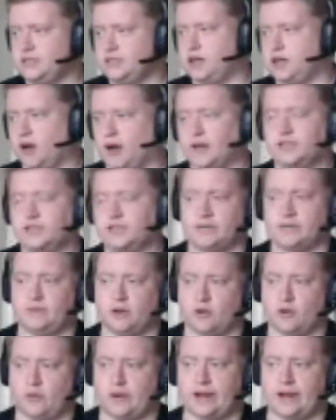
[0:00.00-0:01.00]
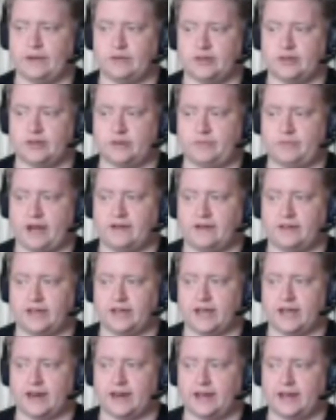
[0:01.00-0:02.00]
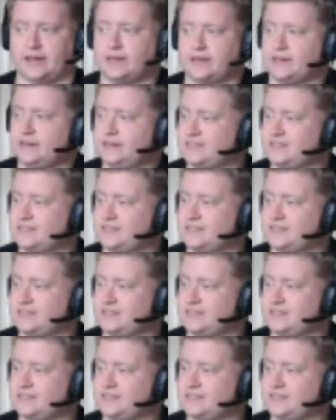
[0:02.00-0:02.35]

All right, Tim, you're awake with a pounding headache.